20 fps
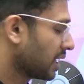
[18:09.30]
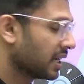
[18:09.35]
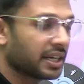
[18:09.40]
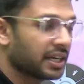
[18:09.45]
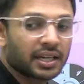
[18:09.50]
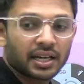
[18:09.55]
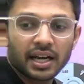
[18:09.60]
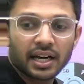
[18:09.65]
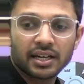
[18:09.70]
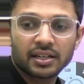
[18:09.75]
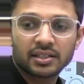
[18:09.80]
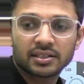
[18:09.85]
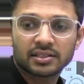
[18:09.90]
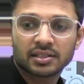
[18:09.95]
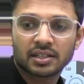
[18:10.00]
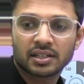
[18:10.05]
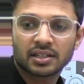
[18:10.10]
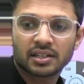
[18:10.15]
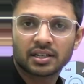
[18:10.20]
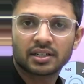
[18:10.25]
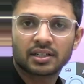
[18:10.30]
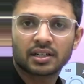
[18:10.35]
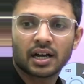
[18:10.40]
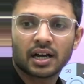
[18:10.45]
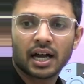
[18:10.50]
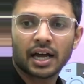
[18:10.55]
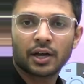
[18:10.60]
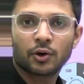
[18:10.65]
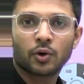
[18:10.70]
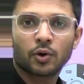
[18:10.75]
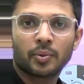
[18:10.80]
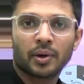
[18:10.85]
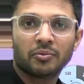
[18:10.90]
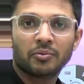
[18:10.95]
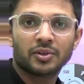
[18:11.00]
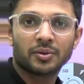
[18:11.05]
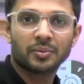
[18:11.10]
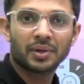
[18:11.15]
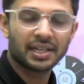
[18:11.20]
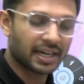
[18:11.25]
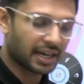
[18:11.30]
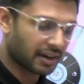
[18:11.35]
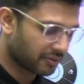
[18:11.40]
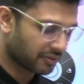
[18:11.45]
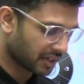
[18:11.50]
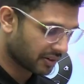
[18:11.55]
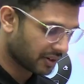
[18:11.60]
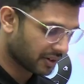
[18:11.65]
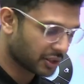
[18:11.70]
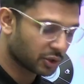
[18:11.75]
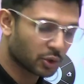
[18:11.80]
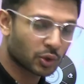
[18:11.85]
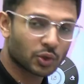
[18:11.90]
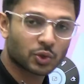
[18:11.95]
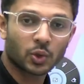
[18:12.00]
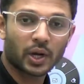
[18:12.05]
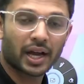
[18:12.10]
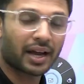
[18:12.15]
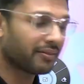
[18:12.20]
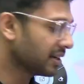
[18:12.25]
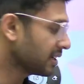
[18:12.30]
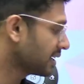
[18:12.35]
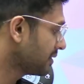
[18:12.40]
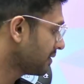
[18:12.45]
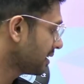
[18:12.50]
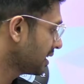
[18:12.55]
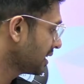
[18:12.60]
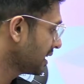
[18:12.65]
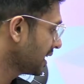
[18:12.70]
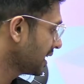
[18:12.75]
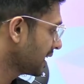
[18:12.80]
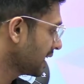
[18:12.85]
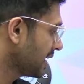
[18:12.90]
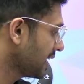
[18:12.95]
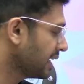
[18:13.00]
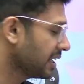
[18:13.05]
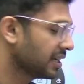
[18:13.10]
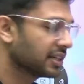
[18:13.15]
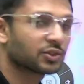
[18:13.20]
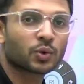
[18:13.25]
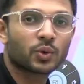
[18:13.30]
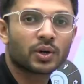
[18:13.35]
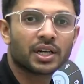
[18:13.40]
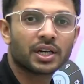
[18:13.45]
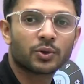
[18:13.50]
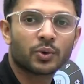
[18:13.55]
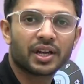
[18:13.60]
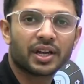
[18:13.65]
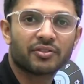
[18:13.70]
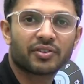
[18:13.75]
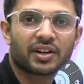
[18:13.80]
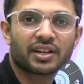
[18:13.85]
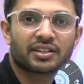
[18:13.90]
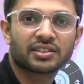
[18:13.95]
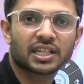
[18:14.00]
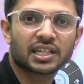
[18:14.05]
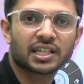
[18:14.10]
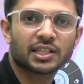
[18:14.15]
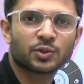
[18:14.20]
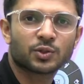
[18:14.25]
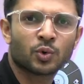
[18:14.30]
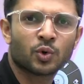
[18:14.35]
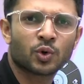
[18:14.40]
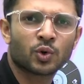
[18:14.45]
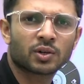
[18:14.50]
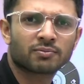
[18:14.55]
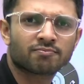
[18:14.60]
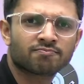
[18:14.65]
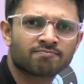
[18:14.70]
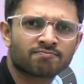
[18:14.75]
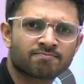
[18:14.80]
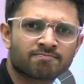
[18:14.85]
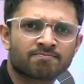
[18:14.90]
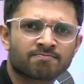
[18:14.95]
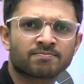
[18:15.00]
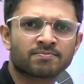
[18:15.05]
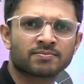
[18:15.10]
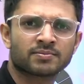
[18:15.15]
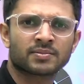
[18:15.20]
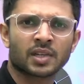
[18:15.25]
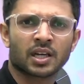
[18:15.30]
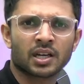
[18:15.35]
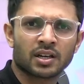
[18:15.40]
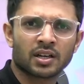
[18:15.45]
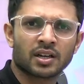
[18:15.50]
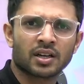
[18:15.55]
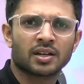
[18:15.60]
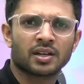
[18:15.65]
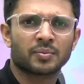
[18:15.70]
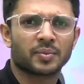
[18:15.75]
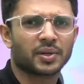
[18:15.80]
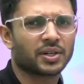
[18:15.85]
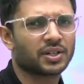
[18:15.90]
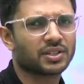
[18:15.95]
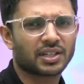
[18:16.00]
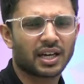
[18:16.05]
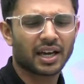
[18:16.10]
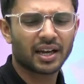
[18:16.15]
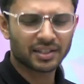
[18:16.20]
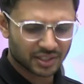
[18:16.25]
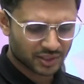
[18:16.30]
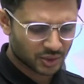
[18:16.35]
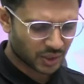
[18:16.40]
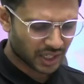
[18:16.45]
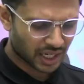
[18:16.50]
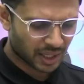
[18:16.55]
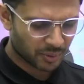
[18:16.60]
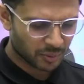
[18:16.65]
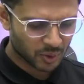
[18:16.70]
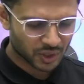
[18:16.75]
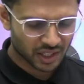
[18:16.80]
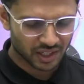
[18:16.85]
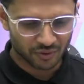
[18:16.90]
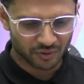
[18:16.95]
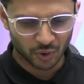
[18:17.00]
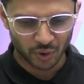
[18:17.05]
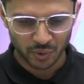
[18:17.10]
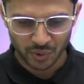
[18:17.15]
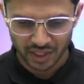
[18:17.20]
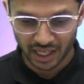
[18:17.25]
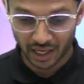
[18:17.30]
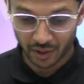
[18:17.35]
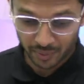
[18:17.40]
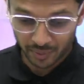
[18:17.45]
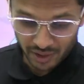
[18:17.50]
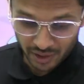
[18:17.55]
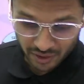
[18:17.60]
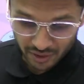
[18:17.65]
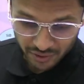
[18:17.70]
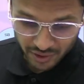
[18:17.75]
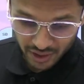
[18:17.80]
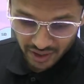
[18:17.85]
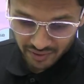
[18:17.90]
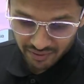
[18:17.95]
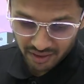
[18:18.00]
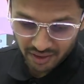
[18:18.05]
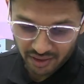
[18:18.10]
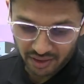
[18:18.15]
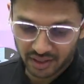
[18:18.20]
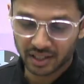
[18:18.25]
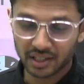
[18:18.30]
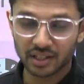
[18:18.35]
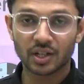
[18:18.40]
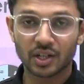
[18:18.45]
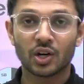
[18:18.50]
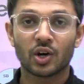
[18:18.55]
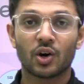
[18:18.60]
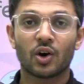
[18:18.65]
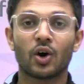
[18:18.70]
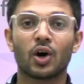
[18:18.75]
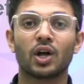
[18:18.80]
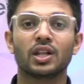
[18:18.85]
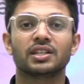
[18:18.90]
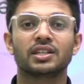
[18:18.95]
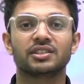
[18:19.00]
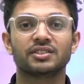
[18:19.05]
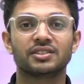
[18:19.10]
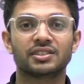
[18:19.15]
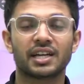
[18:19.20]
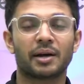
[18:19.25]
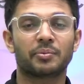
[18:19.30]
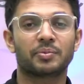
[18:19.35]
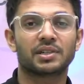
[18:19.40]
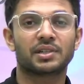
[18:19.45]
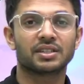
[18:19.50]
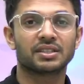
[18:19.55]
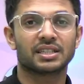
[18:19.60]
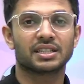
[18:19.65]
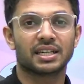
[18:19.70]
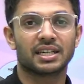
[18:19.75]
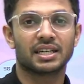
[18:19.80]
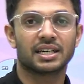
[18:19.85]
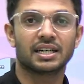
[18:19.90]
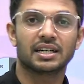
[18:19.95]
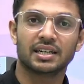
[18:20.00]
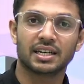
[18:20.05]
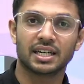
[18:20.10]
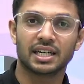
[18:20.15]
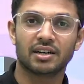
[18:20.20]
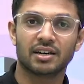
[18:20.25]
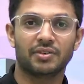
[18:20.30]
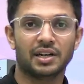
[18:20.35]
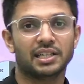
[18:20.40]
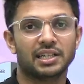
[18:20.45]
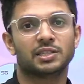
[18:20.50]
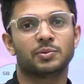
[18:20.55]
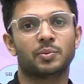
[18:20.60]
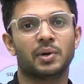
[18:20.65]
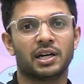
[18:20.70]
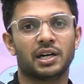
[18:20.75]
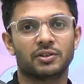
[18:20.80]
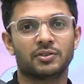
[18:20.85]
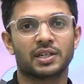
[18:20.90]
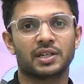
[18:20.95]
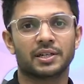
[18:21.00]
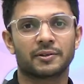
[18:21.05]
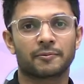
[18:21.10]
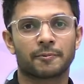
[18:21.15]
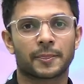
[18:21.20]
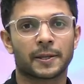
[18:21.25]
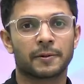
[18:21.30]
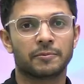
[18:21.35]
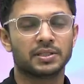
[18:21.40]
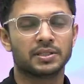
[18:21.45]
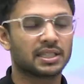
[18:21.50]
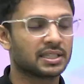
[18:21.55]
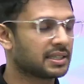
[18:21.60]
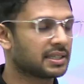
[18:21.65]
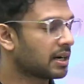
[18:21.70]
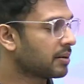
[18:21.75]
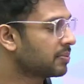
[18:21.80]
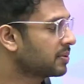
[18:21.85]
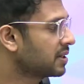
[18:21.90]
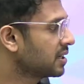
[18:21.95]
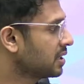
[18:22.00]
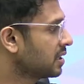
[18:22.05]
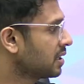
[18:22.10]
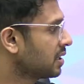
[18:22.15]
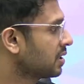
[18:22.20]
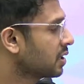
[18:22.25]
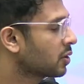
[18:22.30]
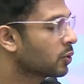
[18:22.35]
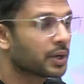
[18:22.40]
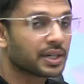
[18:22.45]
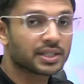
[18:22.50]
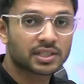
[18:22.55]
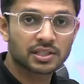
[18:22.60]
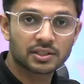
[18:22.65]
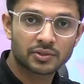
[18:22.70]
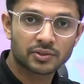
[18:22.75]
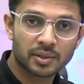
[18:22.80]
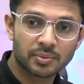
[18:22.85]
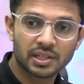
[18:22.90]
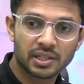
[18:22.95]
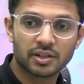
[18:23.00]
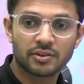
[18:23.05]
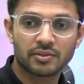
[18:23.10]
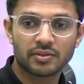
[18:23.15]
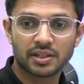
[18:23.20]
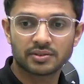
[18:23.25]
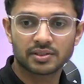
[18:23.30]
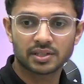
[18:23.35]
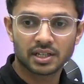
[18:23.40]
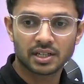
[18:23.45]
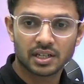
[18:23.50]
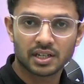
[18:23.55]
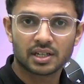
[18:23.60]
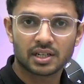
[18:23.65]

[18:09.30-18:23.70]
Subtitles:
Hey, guys. I hope everybody have given. Those who haven't given, dekhle, it's only 25 seconds more. Because today I'm looking forward how many of you have learned all these chapters, hai na, in a very smart way. We just started the questions from EM Waves.